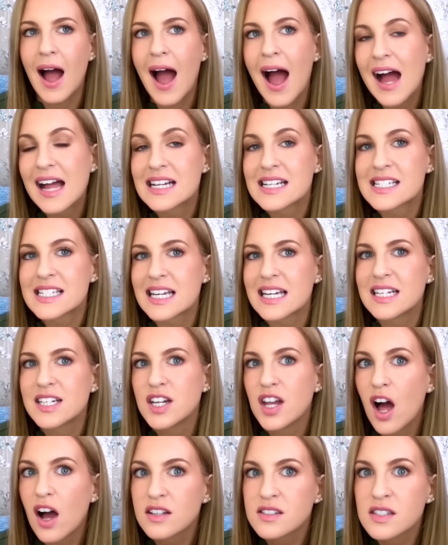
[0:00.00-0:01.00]
And
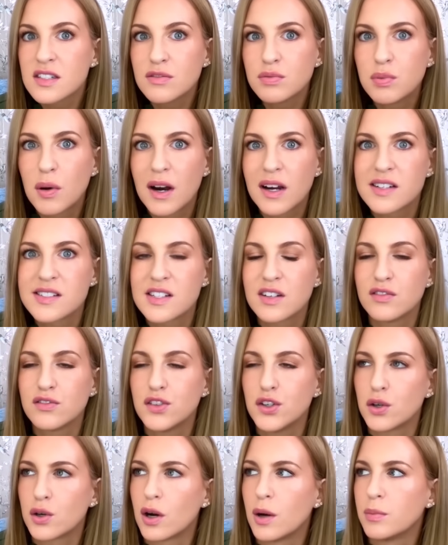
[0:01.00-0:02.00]
in lots of parts of
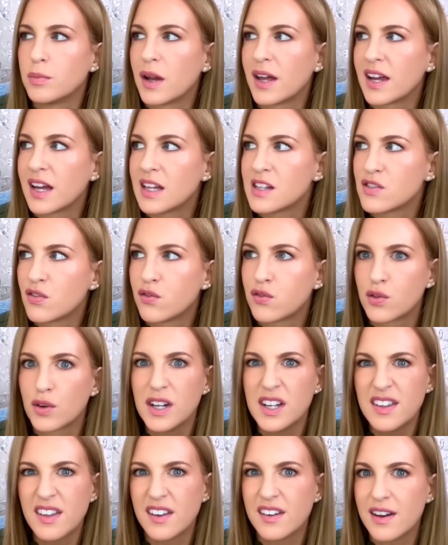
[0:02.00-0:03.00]
Europe, like, it's
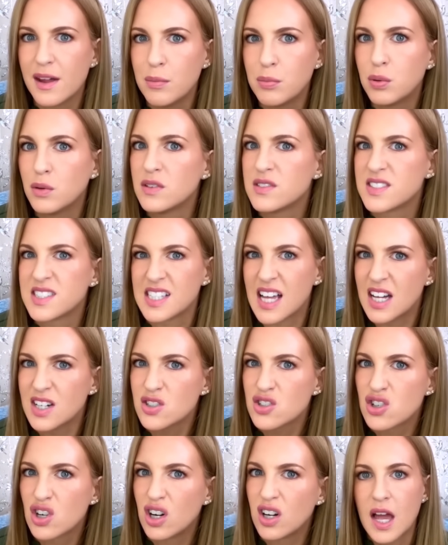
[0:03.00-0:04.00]
free the nipples
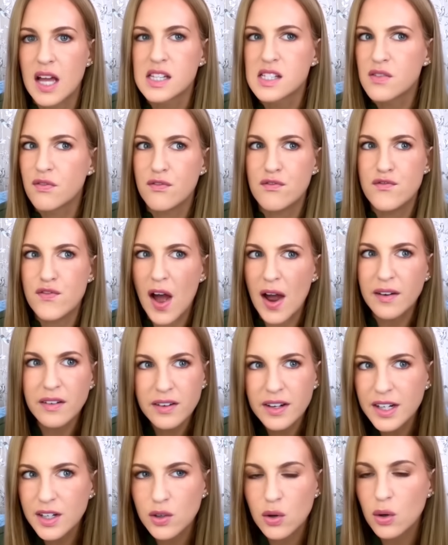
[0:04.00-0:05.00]
central. It's
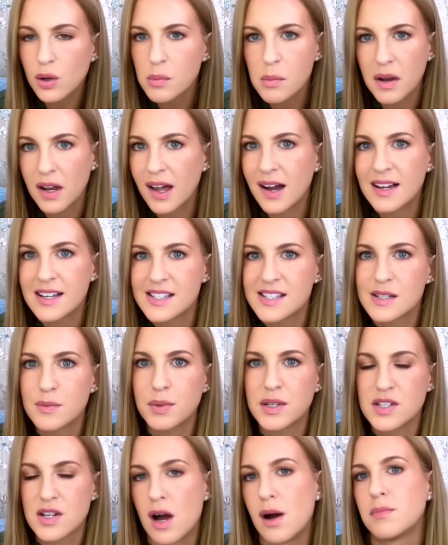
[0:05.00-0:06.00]
very normalized to
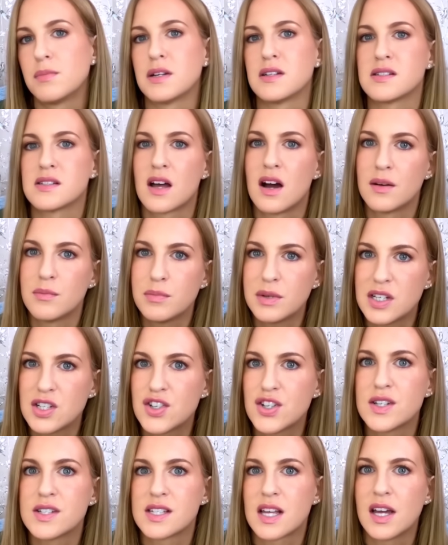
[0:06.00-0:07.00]
be topless on
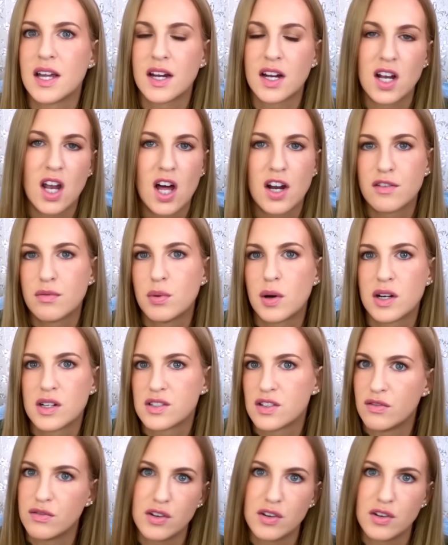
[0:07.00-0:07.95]
beaches in a lot of parts of